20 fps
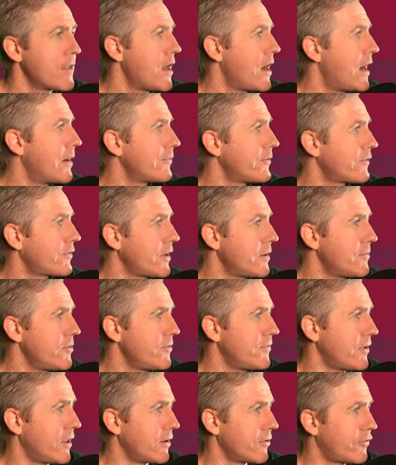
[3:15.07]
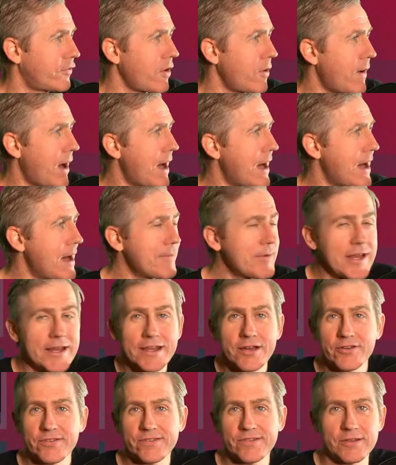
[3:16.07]
I'm just going to move along. So I'm not
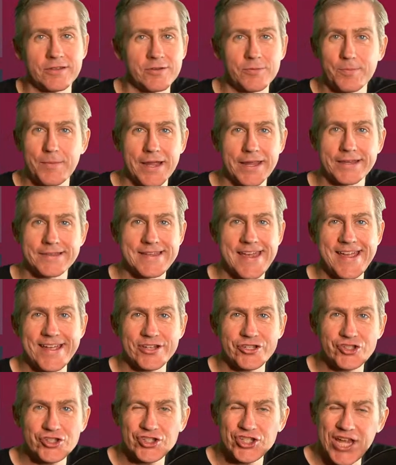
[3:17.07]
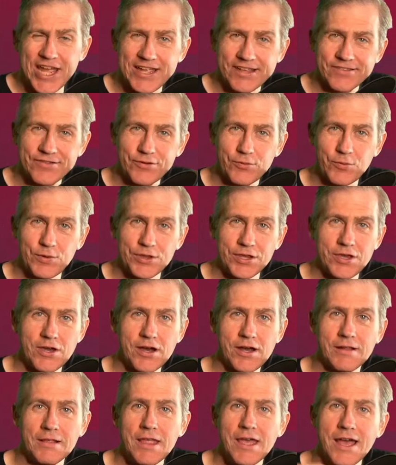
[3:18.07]
here just to do mic checks with
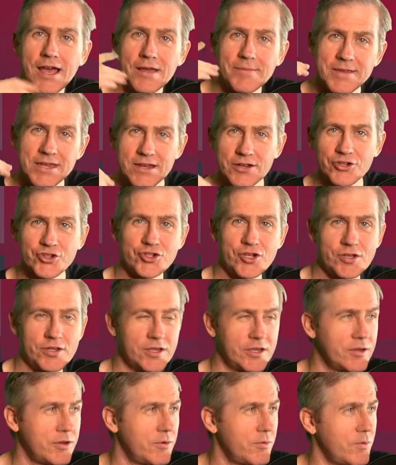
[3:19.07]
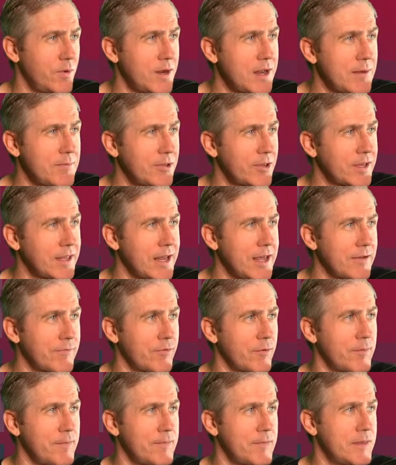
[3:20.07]
y'all. I'm here to show you what I'm looking at
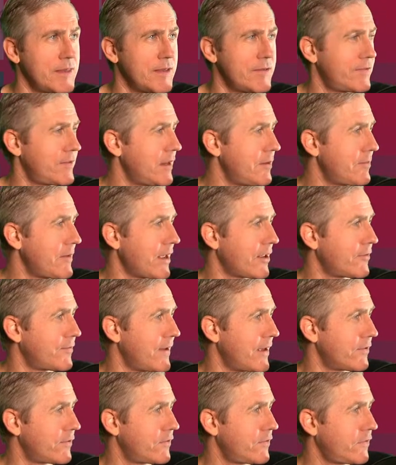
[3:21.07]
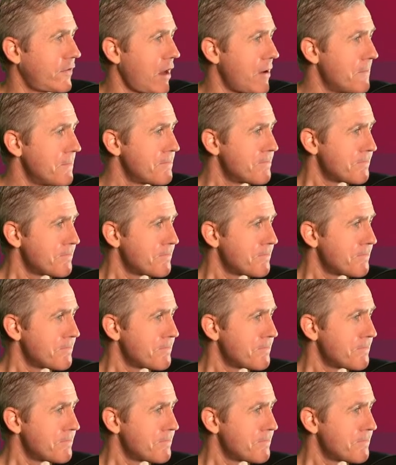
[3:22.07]
from Steam Next Fest. So